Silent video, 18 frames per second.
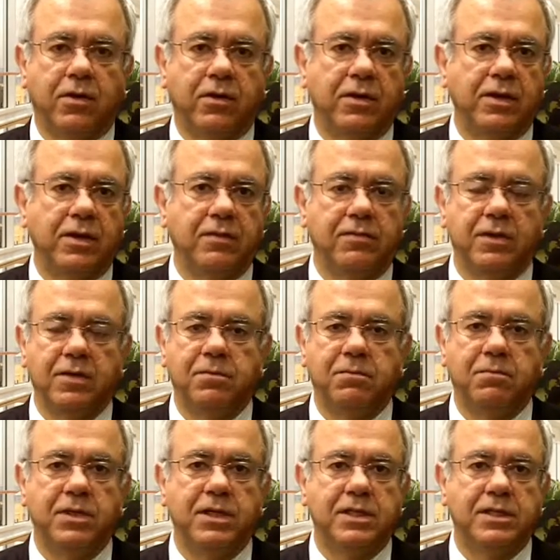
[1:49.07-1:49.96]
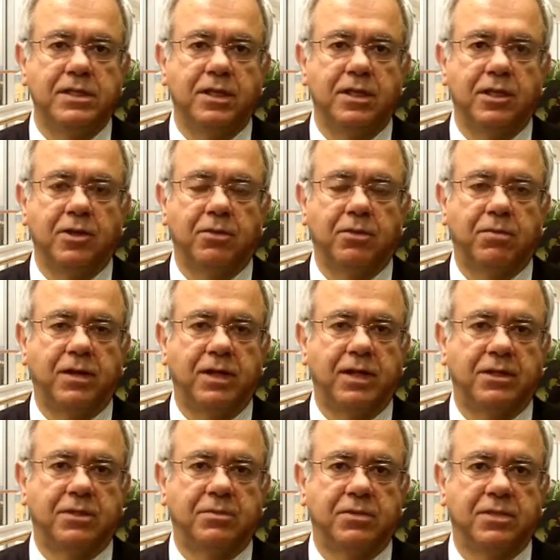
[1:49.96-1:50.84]
or even a B-cell
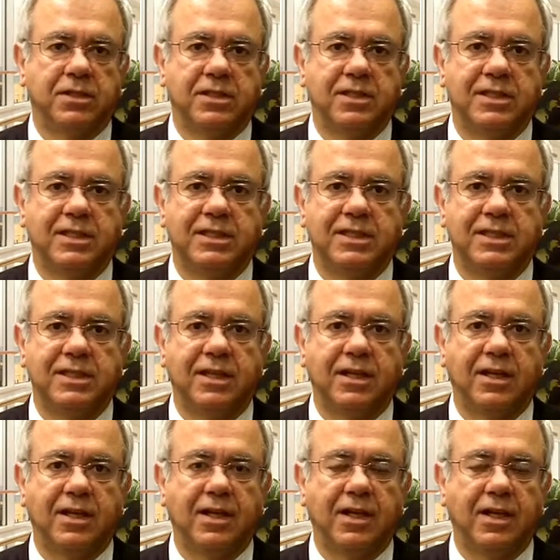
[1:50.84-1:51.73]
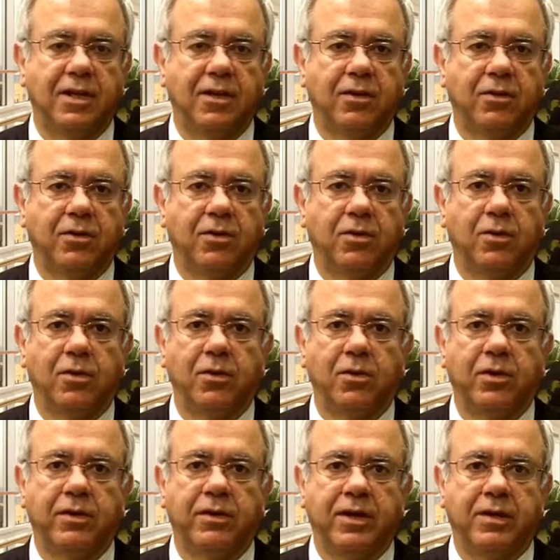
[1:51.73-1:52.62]
neoplasm such as C L L or a
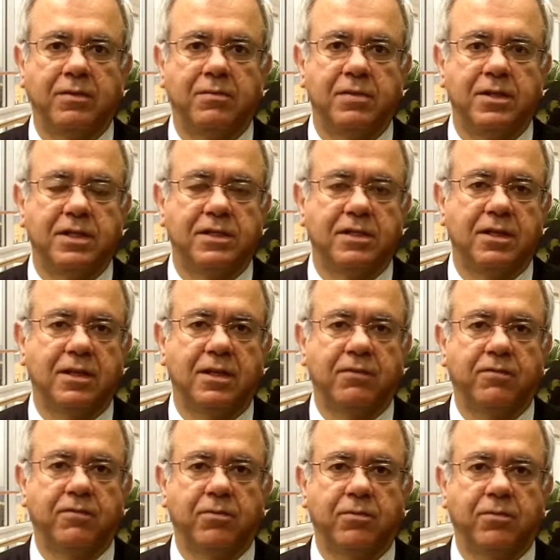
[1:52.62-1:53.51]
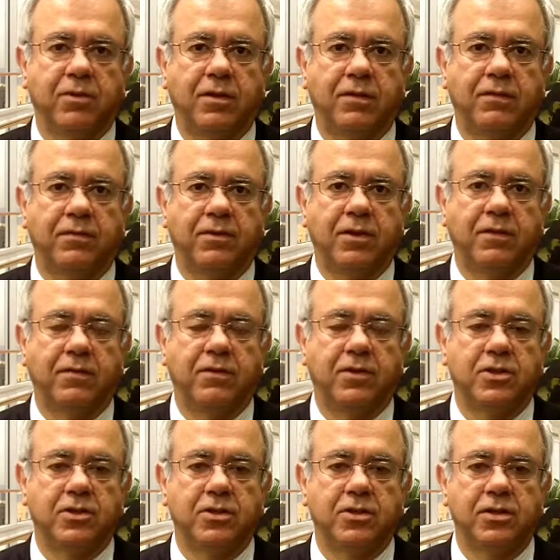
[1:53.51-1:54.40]
low-grade B-cell
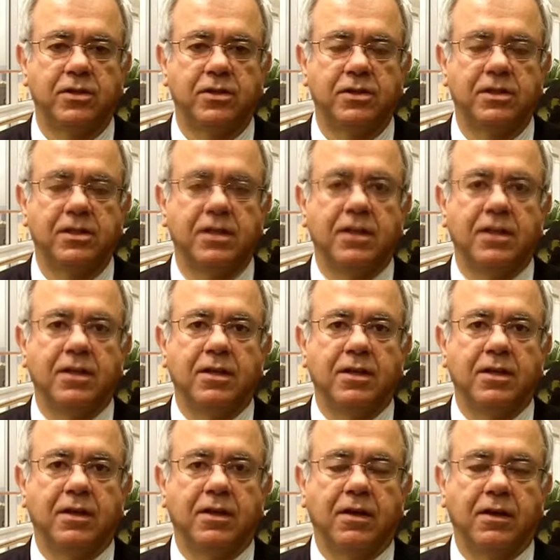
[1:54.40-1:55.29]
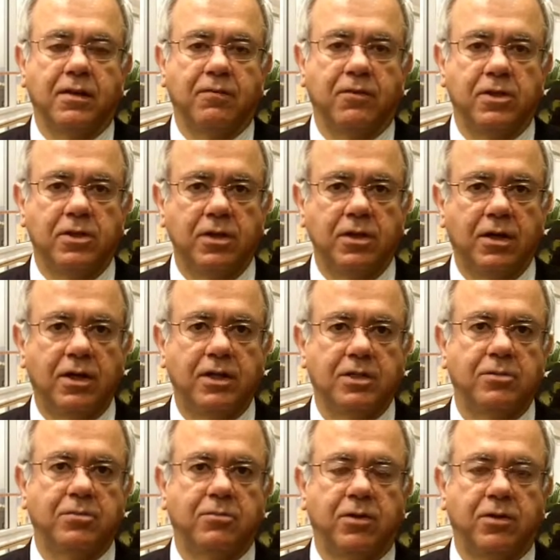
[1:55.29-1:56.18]
lymphoproliferative disorders, uh, which
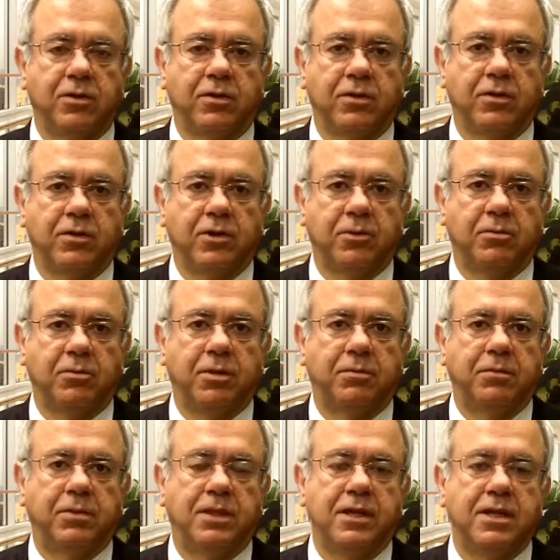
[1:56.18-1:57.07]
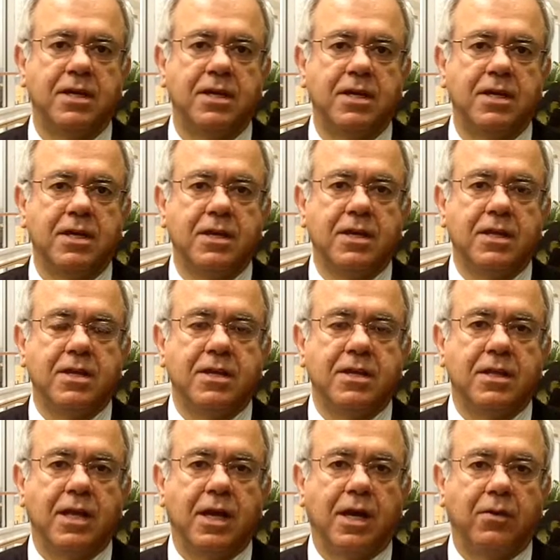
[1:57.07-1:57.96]
cause a monoclonal gammopathy.
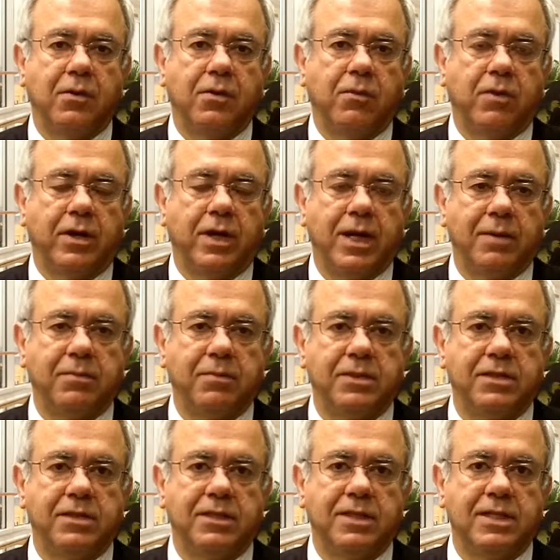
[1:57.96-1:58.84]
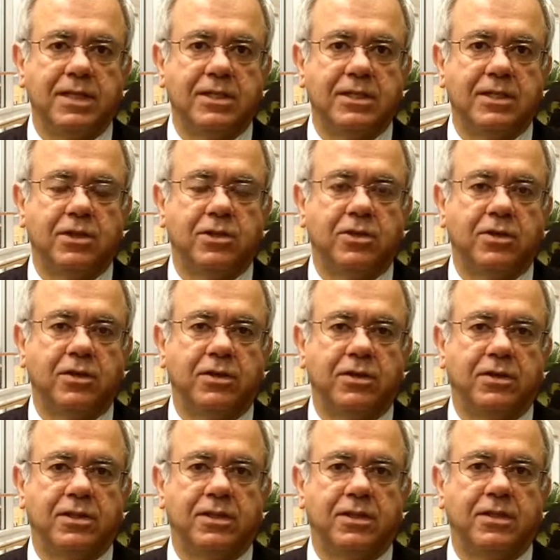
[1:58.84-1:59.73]
Now, what happens in these
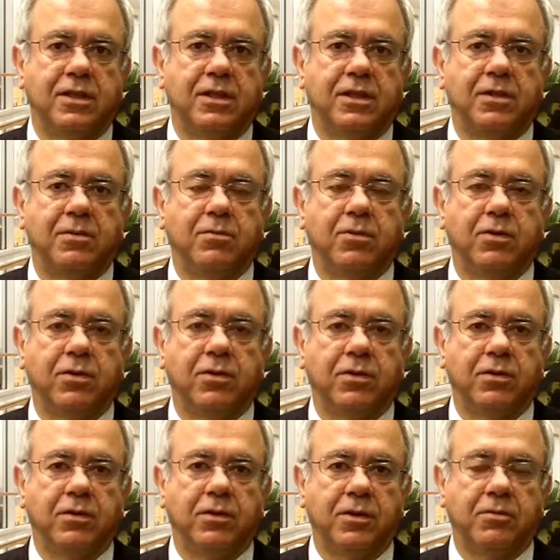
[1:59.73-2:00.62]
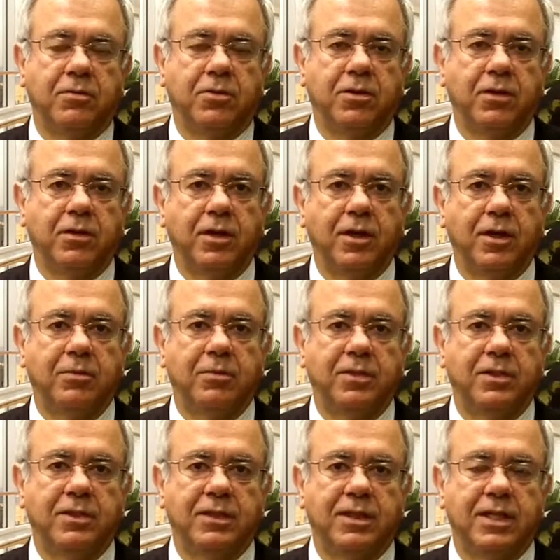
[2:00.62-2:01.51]
disorders is that the monoclonal
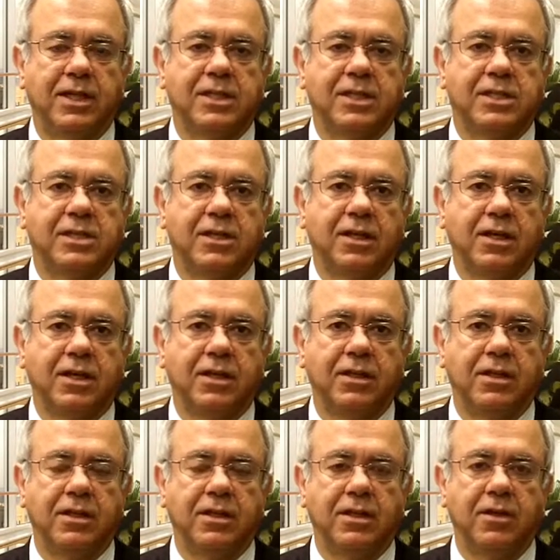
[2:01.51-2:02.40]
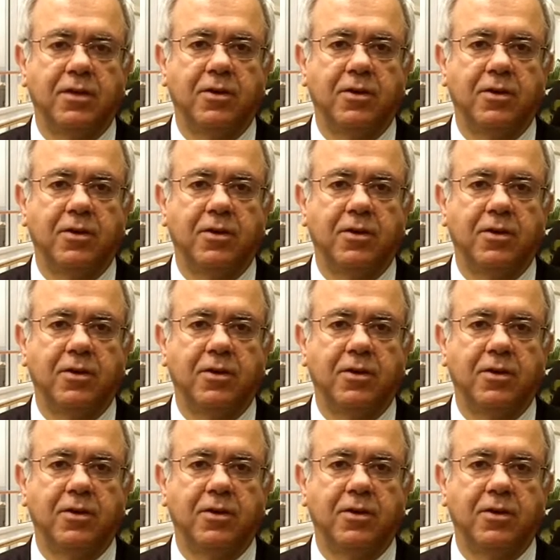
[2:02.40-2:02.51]
immunoglobulins get stuck in